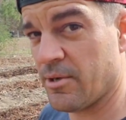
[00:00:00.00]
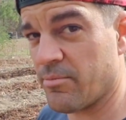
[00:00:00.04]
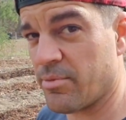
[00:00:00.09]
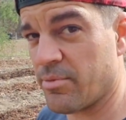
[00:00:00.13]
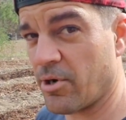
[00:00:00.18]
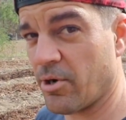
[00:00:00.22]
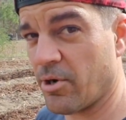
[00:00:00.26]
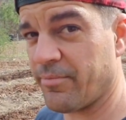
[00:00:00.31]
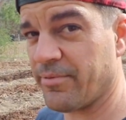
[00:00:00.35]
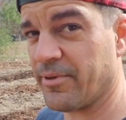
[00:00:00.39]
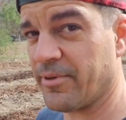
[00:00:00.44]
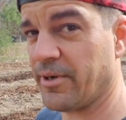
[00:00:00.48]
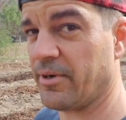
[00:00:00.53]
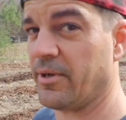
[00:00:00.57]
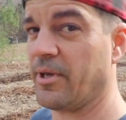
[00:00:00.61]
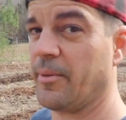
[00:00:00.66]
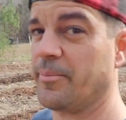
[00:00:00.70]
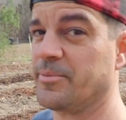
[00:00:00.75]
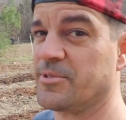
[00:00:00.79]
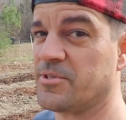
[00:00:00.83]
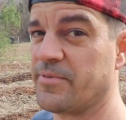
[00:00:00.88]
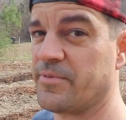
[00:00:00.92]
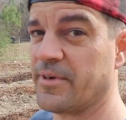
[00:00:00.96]
But hopefully it'll
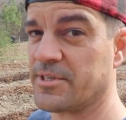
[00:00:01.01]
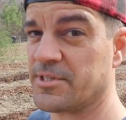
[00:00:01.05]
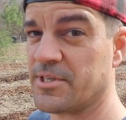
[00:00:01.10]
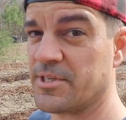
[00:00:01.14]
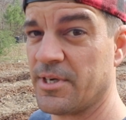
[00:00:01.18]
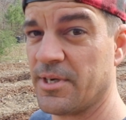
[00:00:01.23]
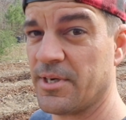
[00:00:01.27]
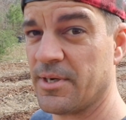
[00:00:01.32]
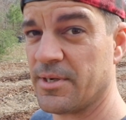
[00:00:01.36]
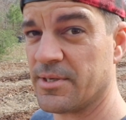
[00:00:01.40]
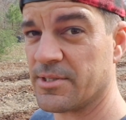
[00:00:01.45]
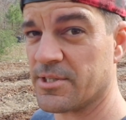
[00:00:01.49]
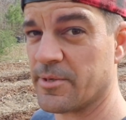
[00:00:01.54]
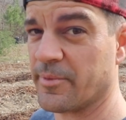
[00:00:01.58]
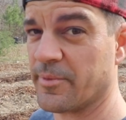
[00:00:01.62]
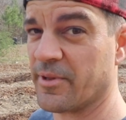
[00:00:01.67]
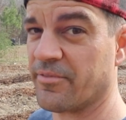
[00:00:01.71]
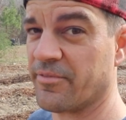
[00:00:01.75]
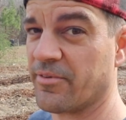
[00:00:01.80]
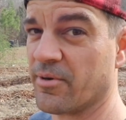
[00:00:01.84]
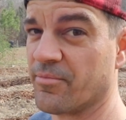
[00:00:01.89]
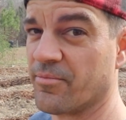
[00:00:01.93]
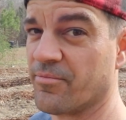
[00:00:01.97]
help us fix some of
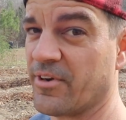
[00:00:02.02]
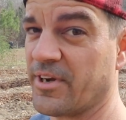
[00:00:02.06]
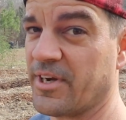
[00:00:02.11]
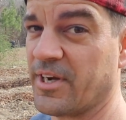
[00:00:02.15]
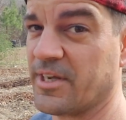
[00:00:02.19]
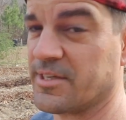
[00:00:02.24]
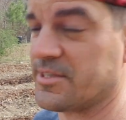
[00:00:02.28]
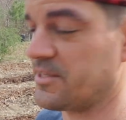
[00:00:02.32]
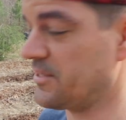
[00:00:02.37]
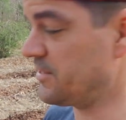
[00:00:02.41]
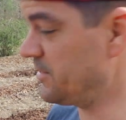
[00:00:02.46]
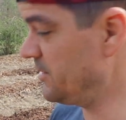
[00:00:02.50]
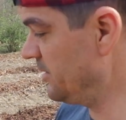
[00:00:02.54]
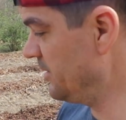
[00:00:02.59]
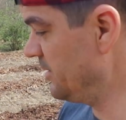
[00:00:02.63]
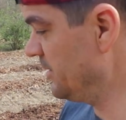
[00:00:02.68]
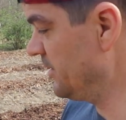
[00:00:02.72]
the farm finances.